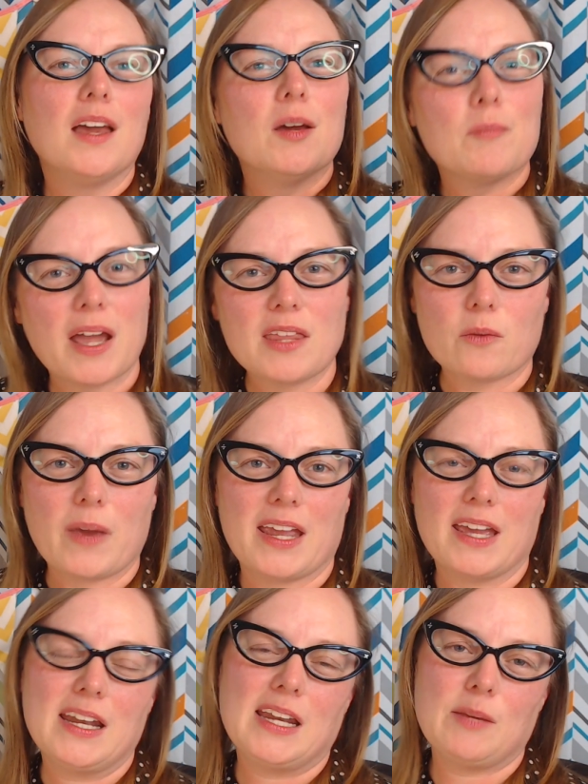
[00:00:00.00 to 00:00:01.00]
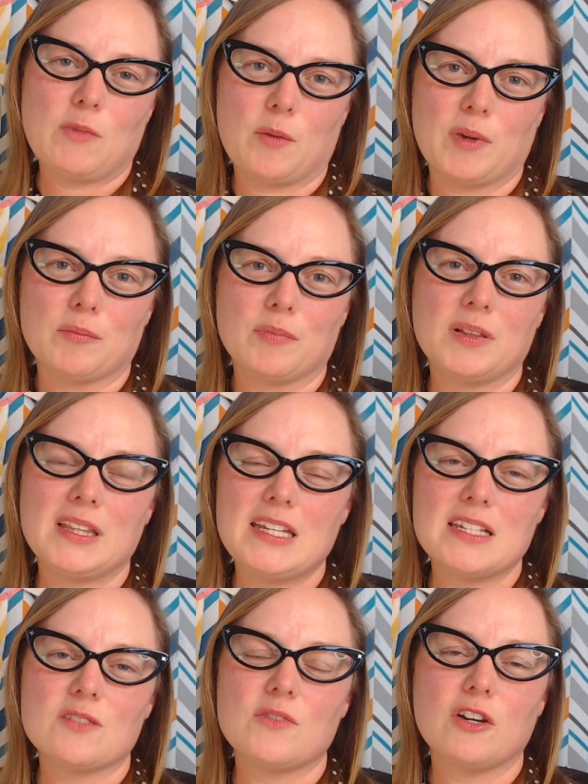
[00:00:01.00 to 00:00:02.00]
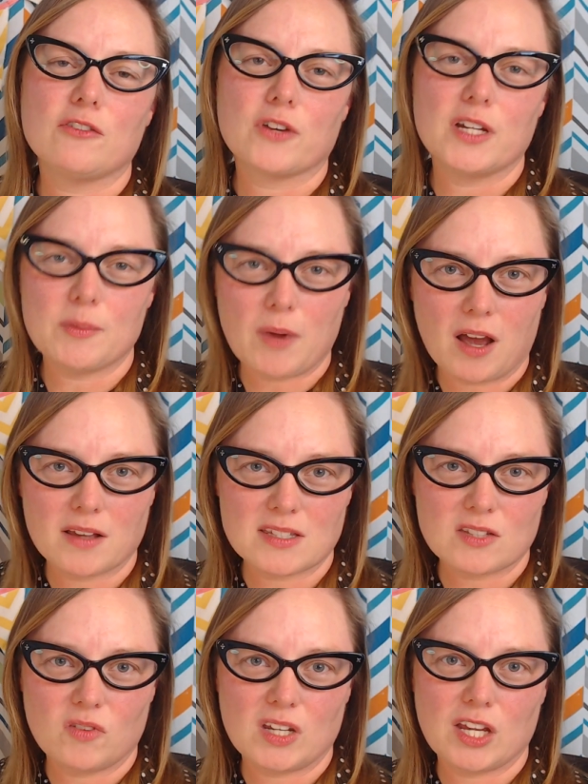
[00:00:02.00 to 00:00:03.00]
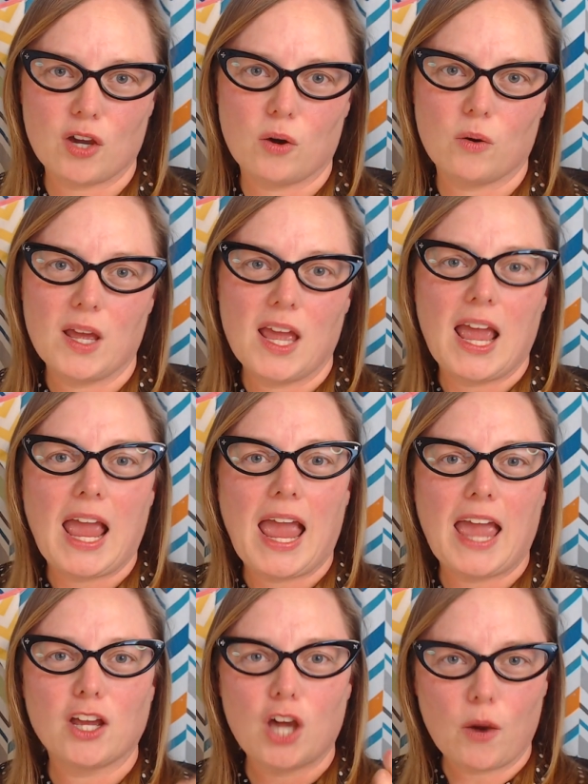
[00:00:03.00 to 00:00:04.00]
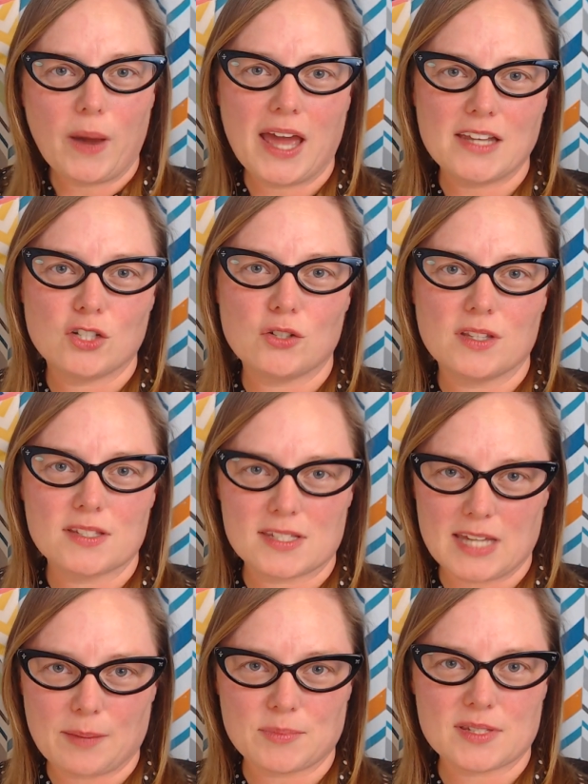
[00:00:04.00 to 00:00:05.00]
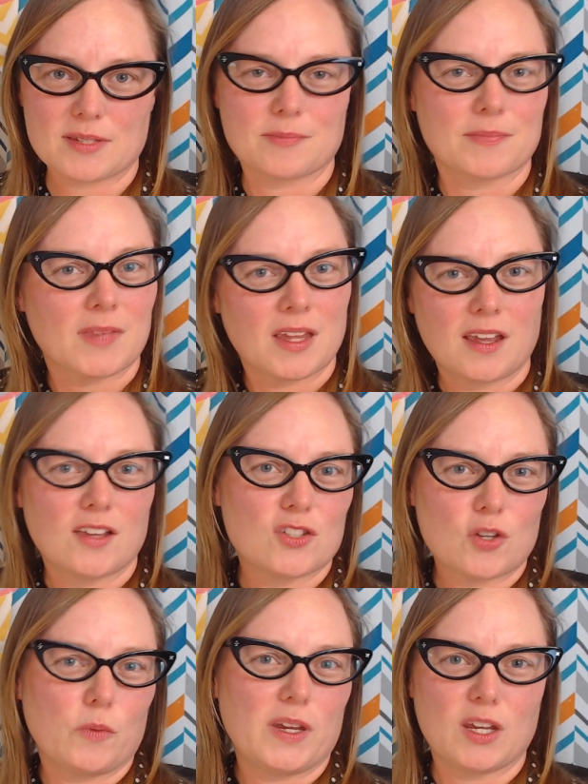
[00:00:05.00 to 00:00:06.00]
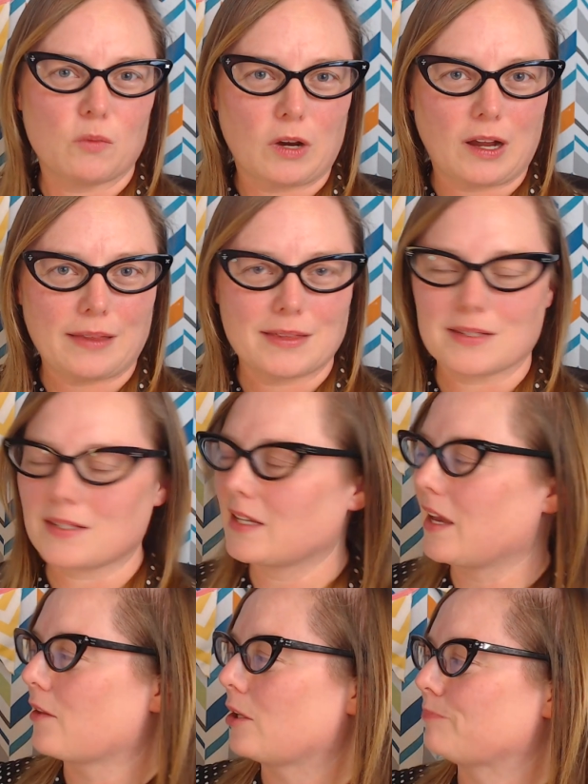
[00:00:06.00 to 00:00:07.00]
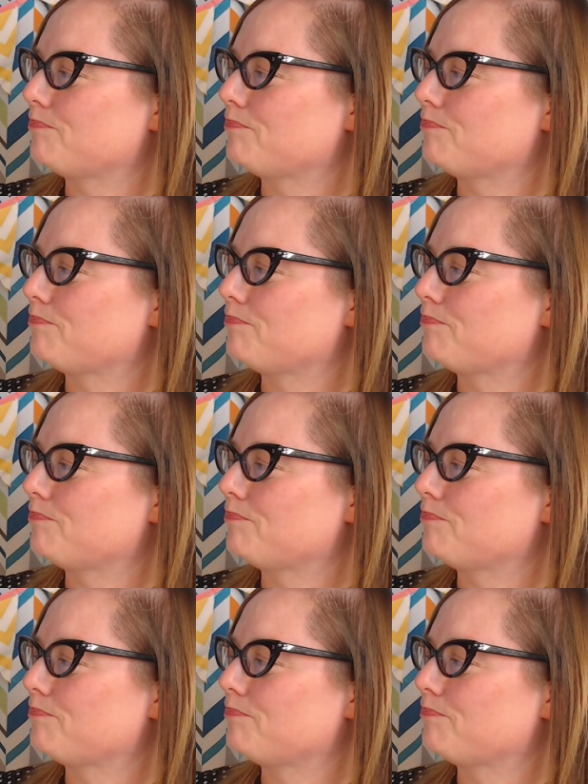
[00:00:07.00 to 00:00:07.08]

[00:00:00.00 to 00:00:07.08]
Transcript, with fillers: By the way, at any moment, please feel free to pause the video and go ahead and do the steps so we can work on this together.